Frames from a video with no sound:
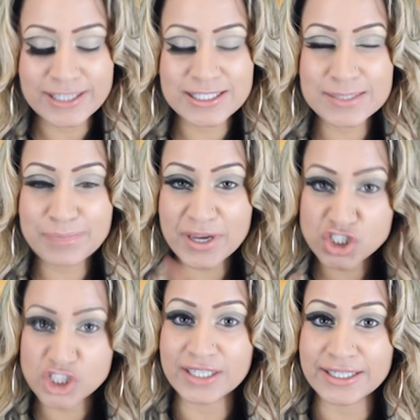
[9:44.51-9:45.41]

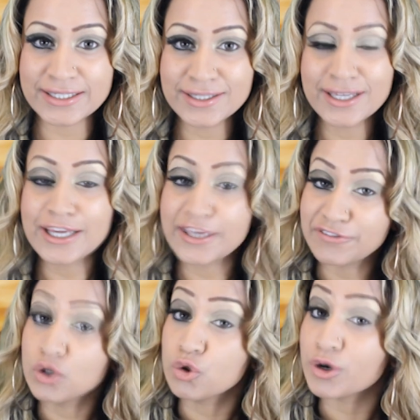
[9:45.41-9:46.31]
especially if
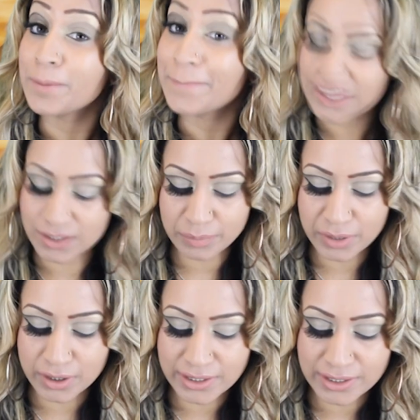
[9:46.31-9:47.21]
you're a makeup
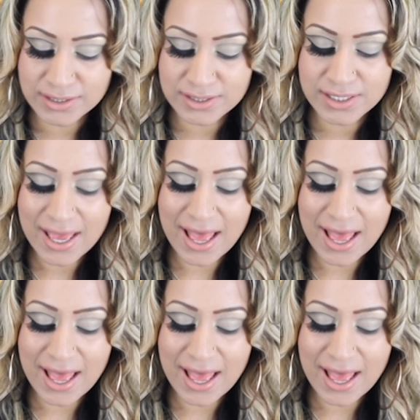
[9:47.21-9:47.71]
artist.